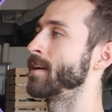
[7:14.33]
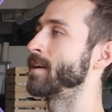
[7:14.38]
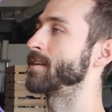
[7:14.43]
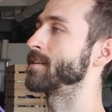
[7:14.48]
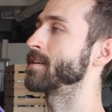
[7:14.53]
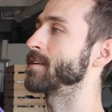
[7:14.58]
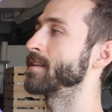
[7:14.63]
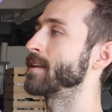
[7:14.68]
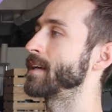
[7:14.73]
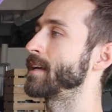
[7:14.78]

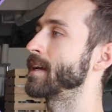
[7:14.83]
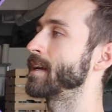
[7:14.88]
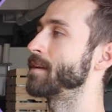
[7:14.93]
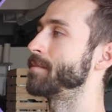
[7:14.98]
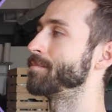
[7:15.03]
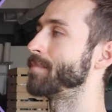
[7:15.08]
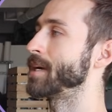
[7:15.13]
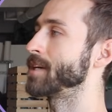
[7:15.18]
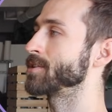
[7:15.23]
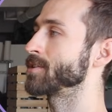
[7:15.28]
until they
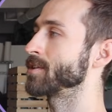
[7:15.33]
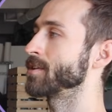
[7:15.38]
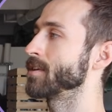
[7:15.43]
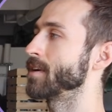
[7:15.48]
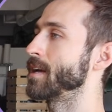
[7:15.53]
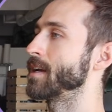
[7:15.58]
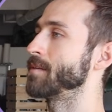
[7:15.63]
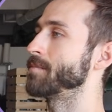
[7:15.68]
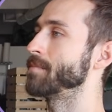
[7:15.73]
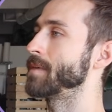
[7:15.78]
can measure
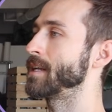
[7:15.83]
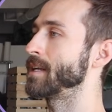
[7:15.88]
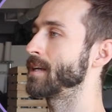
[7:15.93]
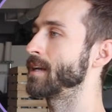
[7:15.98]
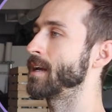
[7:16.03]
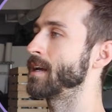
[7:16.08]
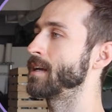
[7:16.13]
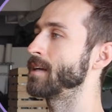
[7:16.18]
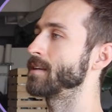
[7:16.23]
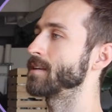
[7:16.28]
and
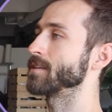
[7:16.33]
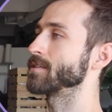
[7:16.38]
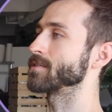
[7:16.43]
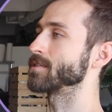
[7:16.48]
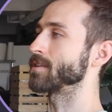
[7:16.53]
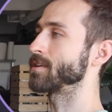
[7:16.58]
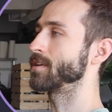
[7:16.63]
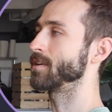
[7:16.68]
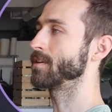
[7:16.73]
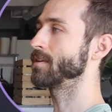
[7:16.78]
mitigate
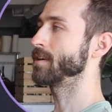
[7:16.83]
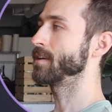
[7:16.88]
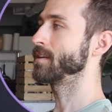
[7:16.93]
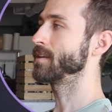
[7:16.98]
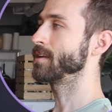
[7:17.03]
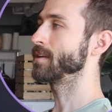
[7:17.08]
security,